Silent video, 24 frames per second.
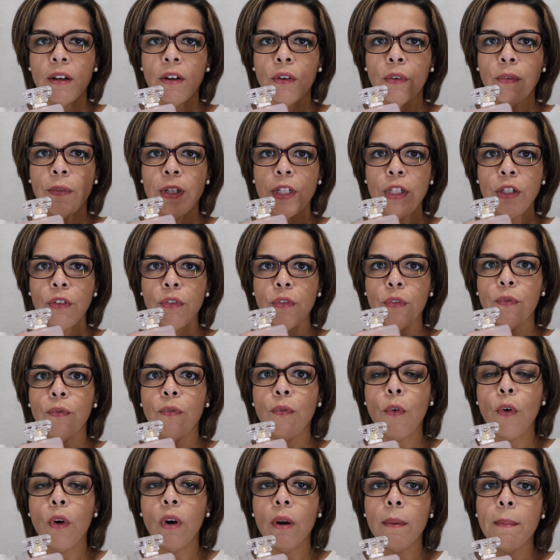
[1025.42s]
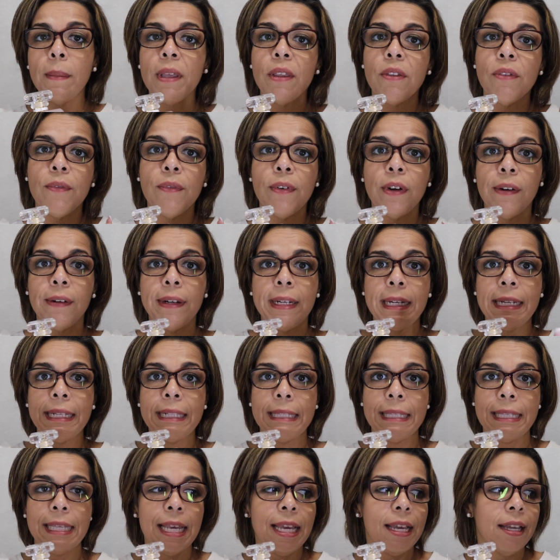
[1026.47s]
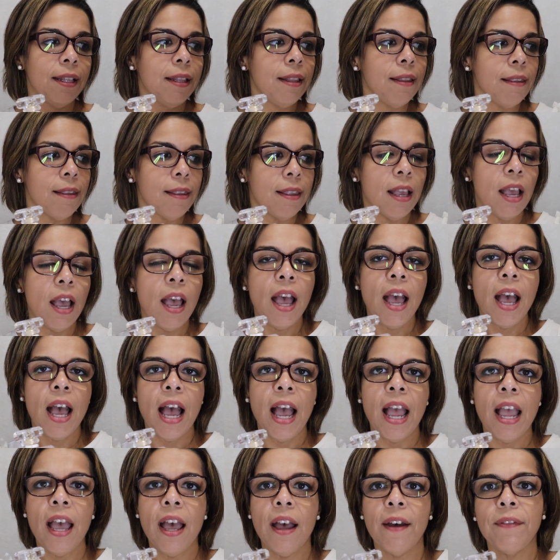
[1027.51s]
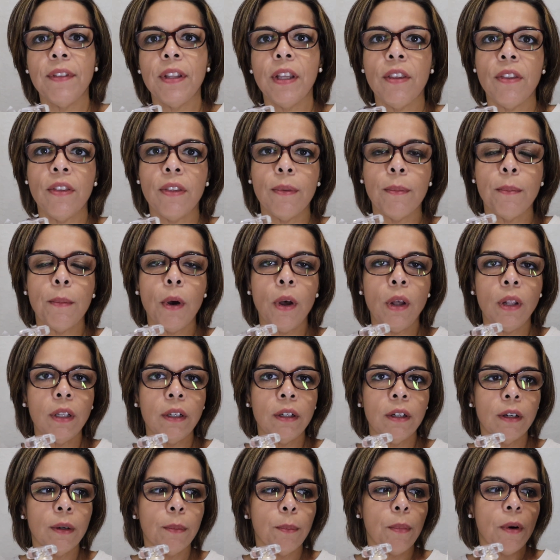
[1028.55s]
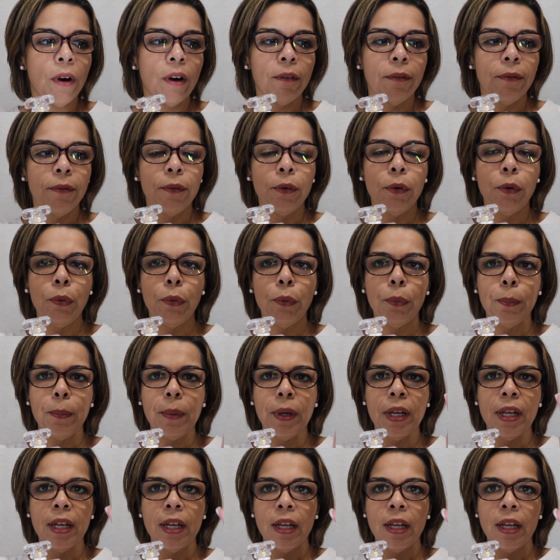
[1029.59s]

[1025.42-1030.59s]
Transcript: original form is very intense. I have the smaller parfum,